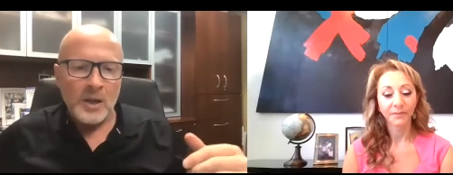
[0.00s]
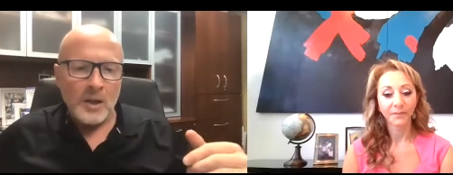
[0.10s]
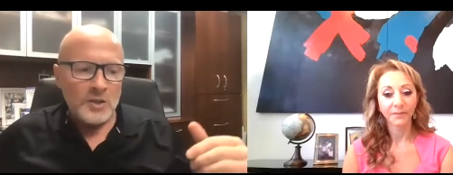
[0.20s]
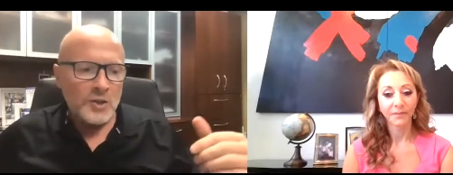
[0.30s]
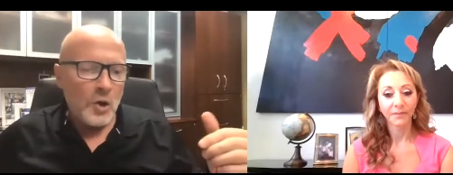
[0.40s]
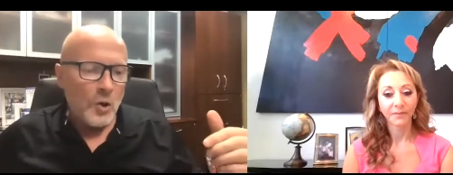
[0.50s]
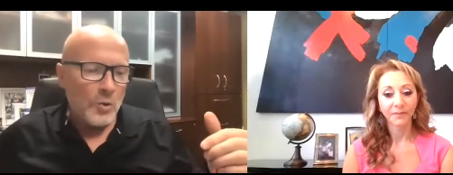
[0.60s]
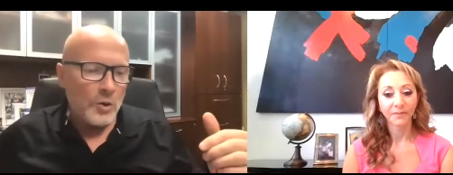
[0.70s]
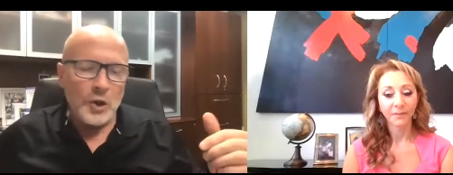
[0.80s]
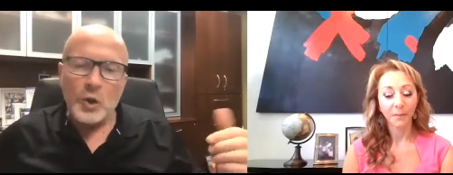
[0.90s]
Speaker 1: So,
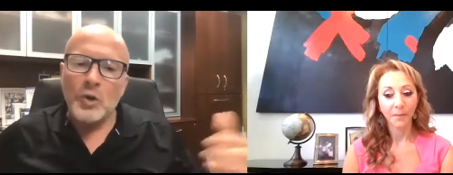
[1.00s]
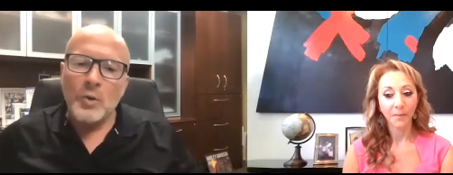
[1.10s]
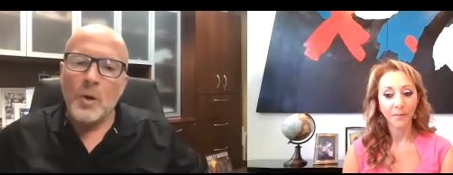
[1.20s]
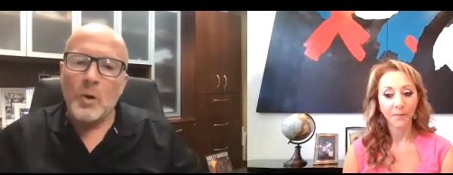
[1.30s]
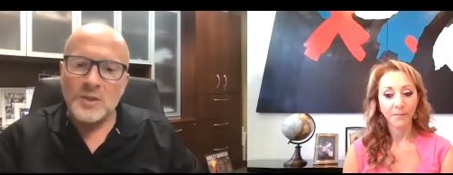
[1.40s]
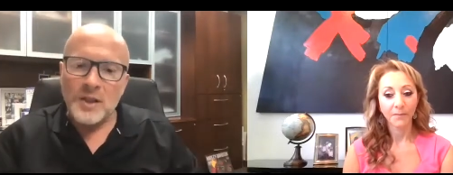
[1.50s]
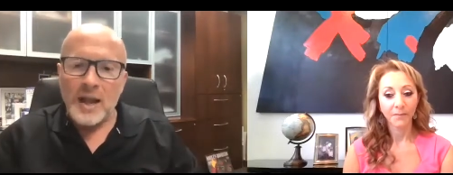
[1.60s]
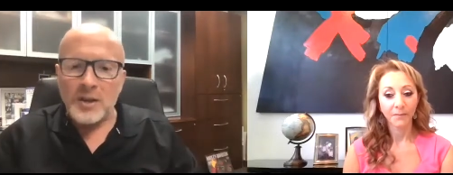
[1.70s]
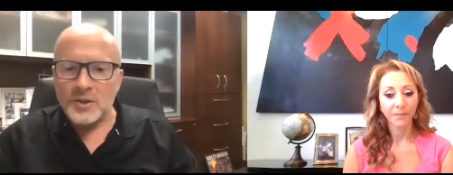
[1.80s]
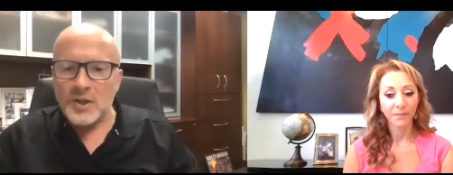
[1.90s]
do you do most of that
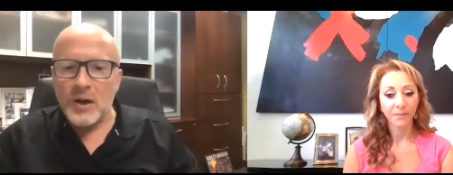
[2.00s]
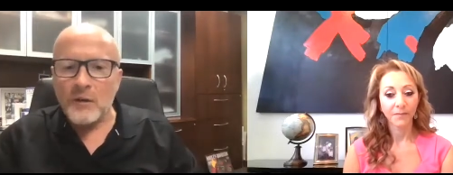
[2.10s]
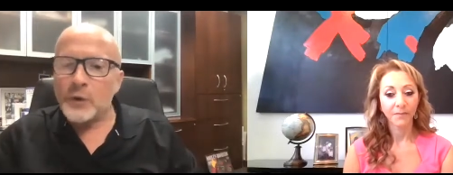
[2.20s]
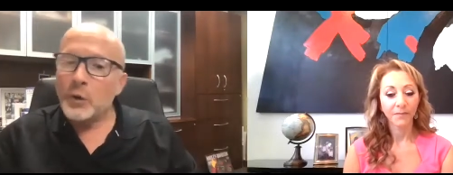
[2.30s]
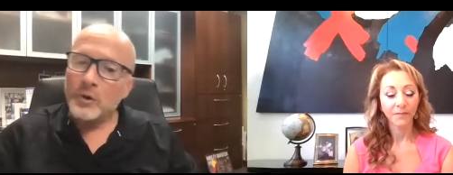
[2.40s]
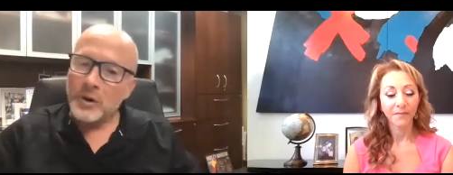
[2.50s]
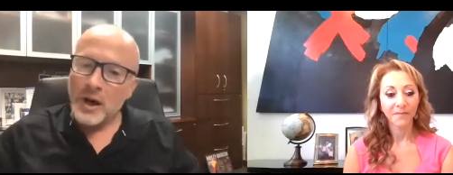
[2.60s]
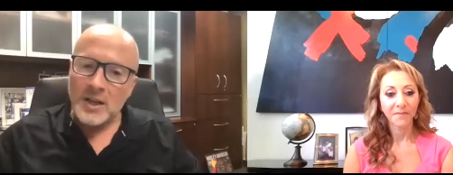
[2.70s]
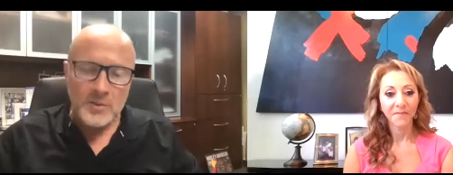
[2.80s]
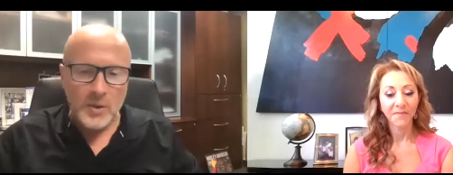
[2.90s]
yourself? You and your
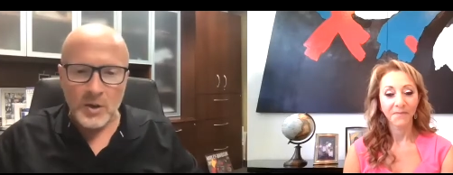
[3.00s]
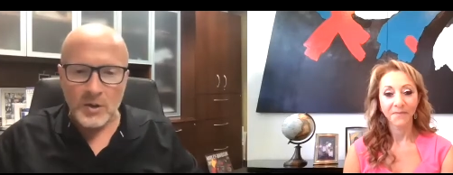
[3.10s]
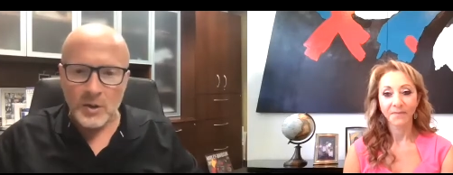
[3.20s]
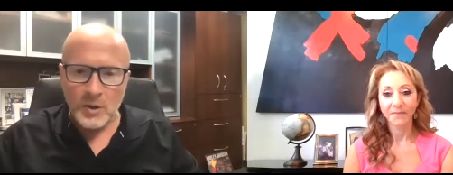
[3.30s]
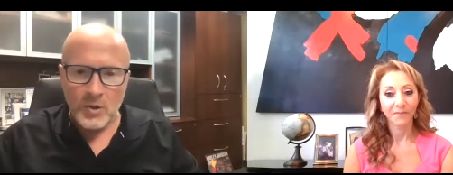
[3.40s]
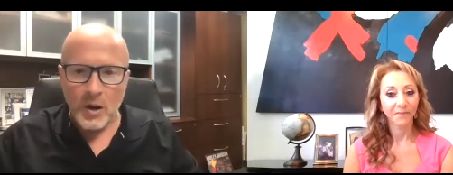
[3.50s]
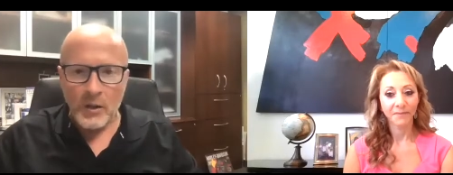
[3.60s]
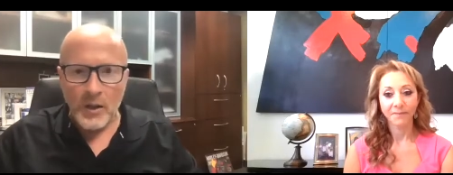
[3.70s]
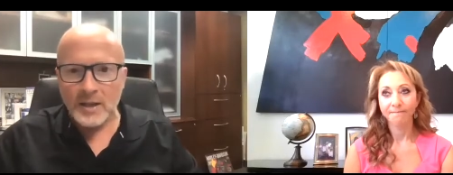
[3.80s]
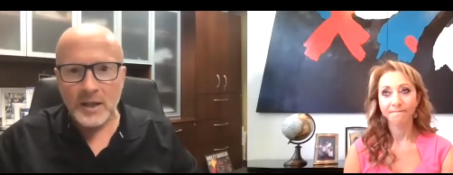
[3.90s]
husband do all
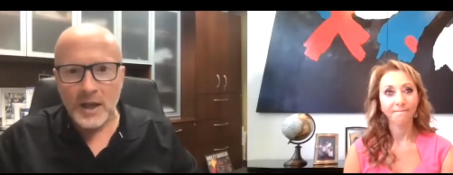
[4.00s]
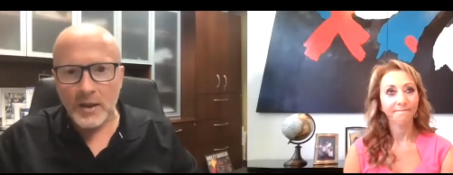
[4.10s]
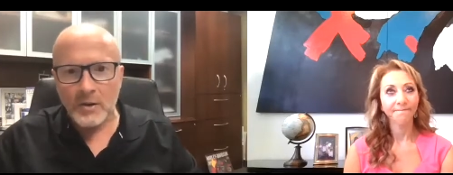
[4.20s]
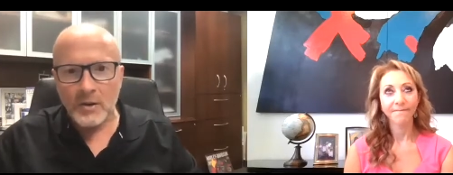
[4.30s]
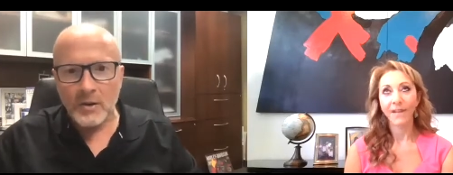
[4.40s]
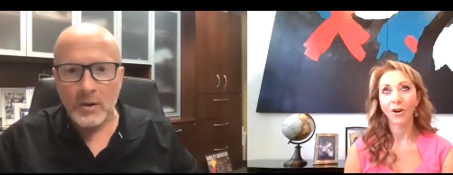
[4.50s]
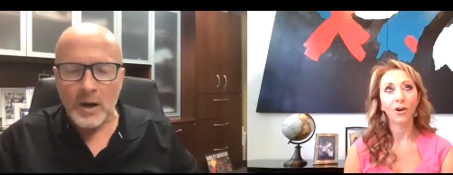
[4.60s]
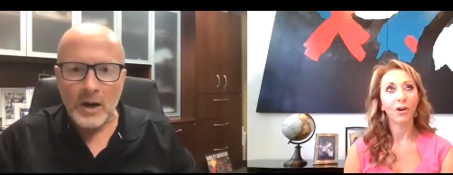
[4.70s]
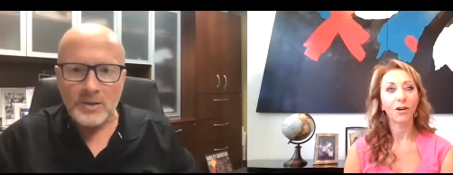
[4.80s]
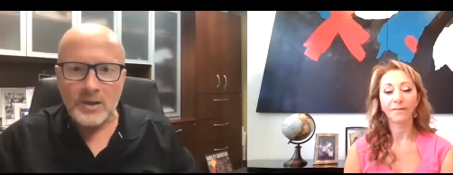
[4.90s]
that together, or
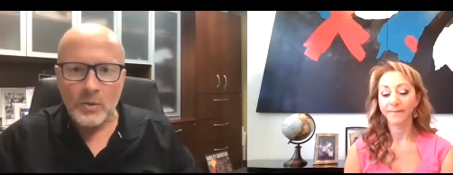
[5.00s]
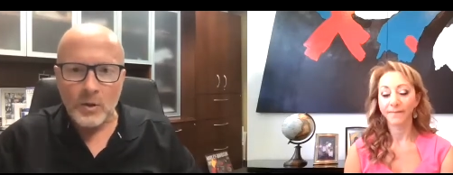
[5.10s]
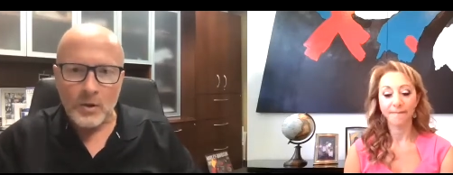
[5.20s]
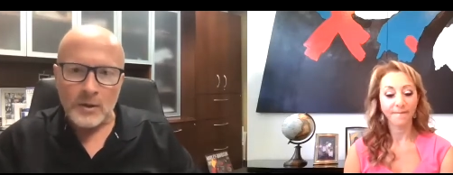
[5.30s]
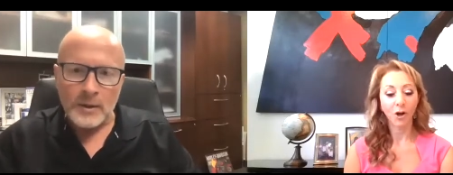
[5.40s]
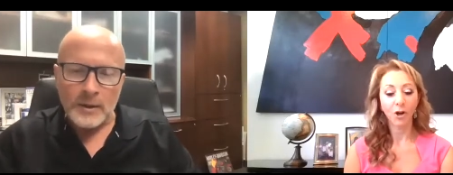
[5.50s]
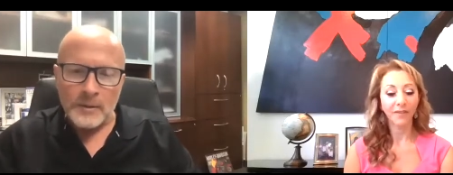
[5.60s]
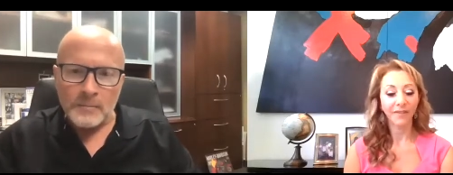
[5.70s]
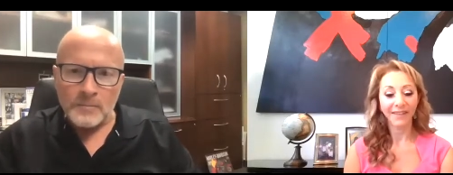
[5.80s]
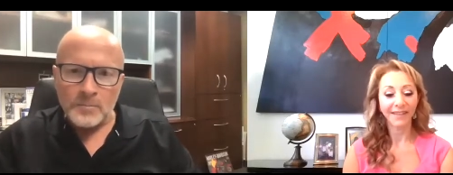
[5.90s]
how does that work?
Speaker 2: All
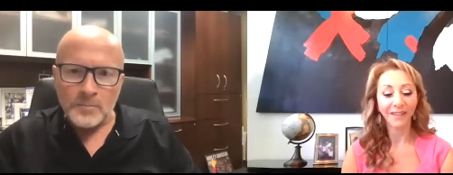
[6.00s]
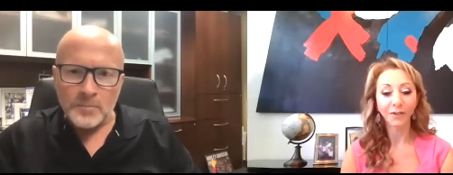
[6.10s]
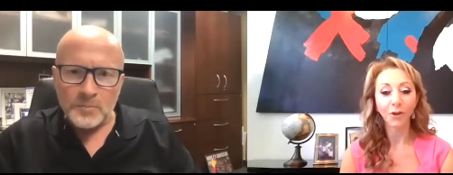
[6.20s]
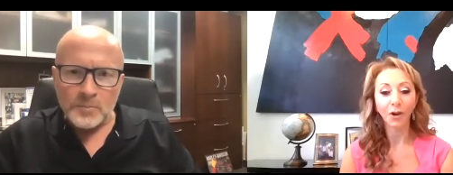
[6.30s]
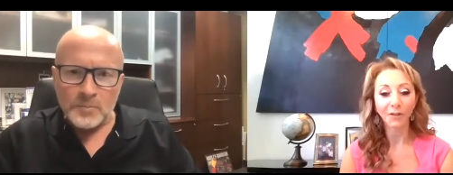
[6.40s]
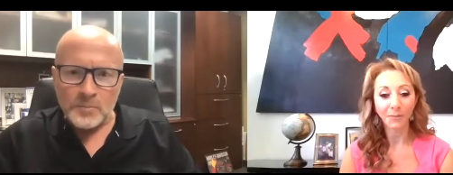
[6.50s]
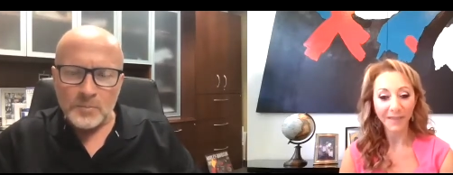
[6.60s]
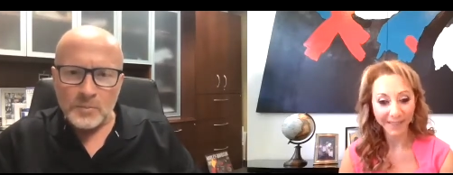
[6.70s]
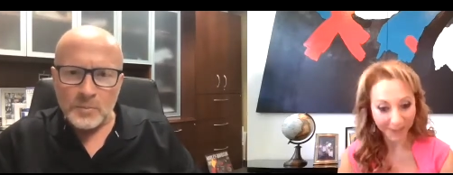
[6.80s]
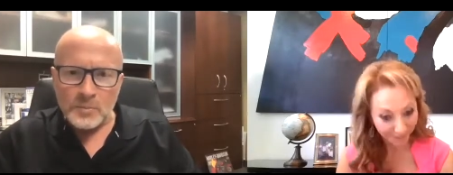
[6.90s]
of it. I do all of it
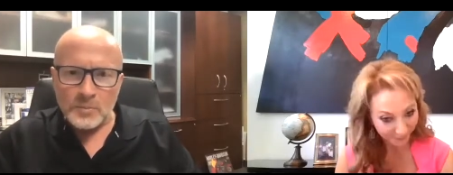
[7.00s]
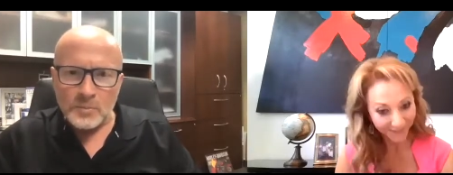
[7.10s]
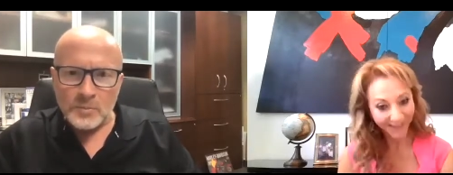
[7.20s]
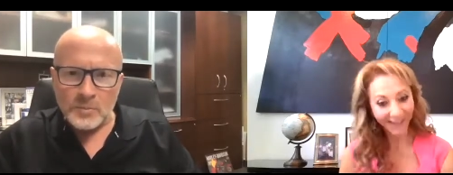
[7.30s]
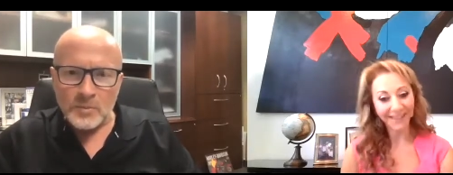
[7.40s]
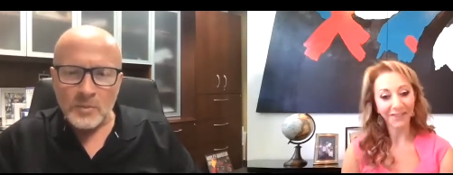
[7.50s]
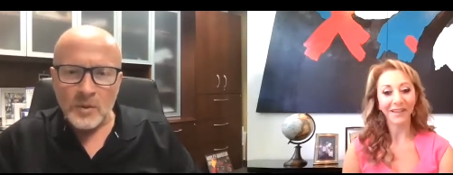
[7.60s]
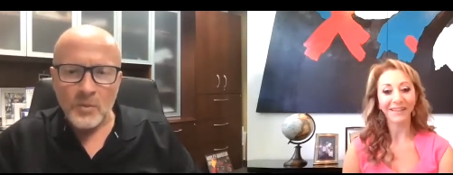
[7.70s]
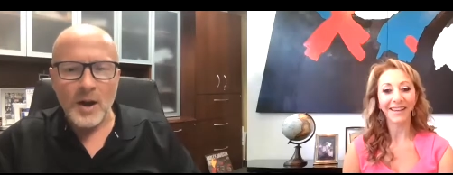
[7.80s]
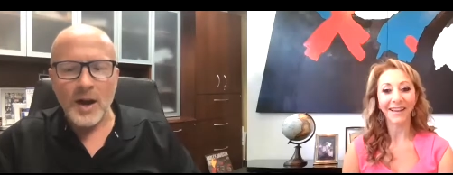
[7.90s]
myself. I do
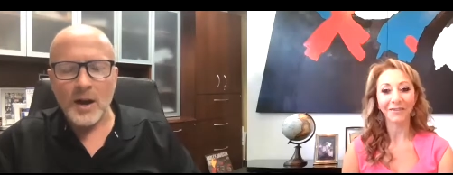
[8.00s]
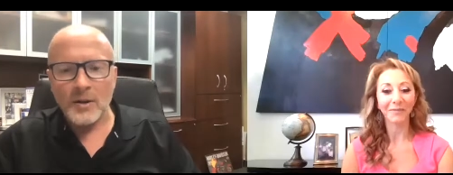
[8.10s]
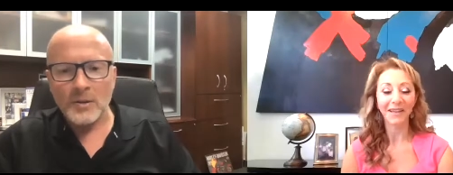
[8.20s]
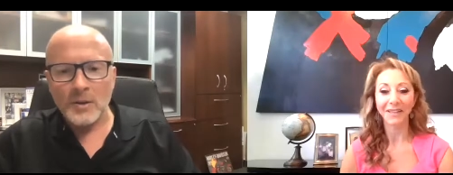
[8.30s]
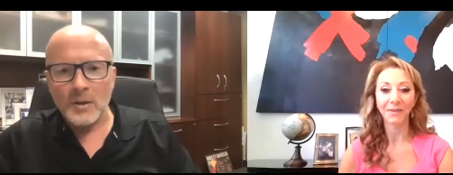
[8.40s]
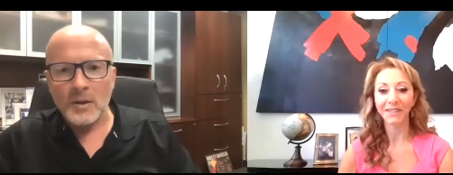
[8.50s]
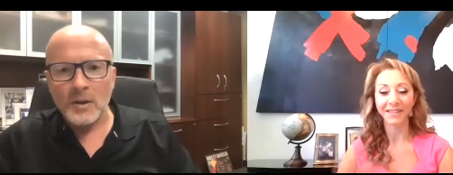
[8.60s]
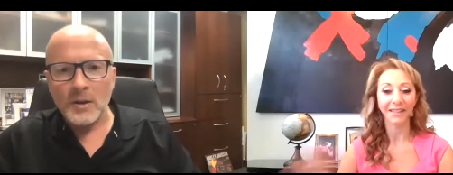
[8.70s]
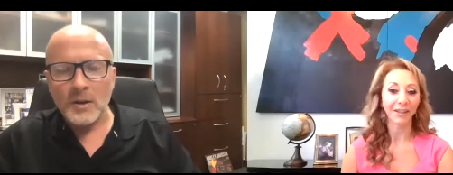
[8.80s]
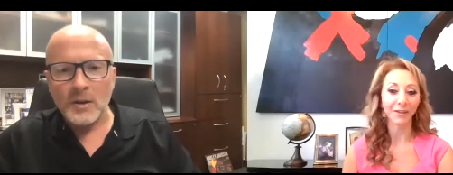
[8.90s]
not wow. have, my husband
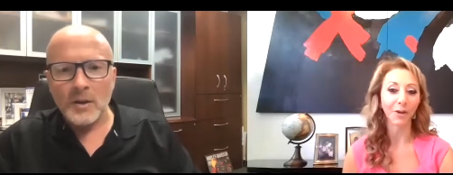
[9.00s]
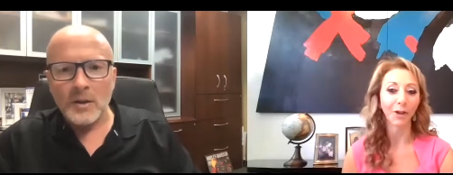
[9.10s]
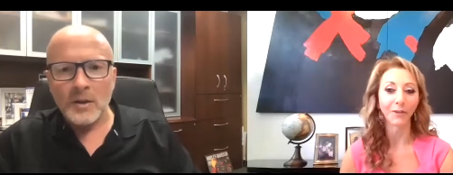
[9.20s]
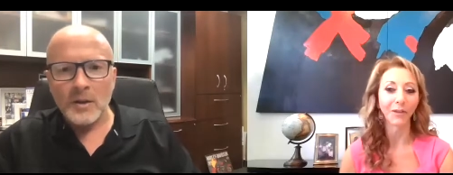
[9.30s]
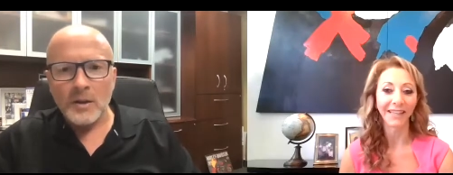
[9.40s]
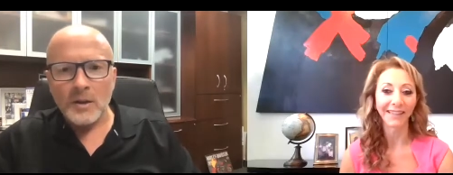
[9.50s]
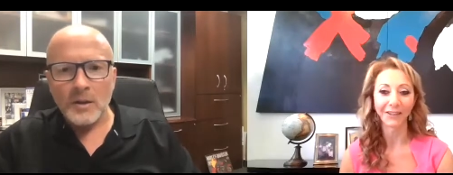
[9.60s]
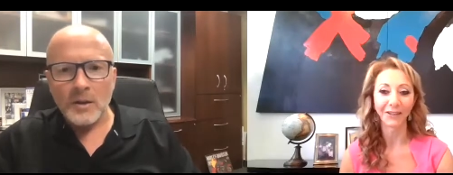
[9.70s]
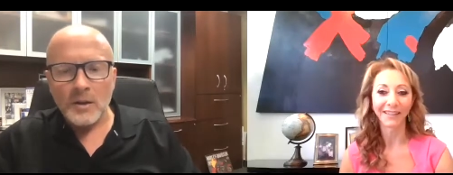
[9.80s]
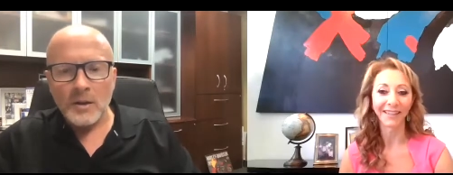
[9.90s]
doesn't get involved in that. The
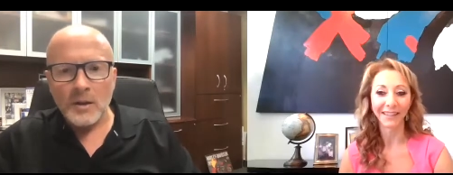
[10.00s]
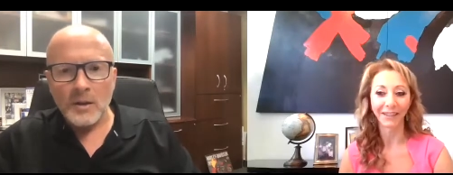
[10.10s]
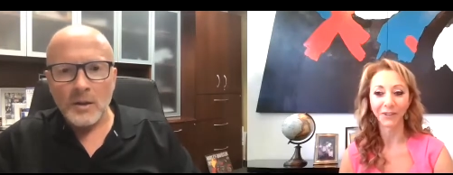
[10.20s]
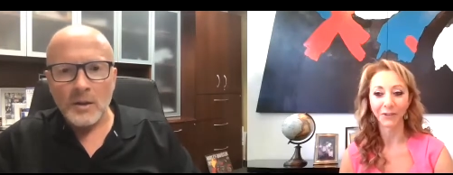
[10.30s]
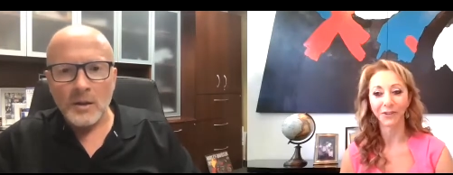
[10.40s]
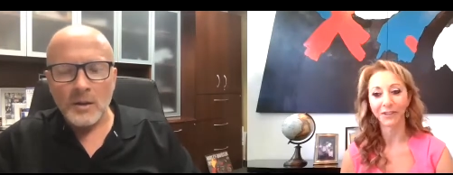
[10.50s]
only thing he'll do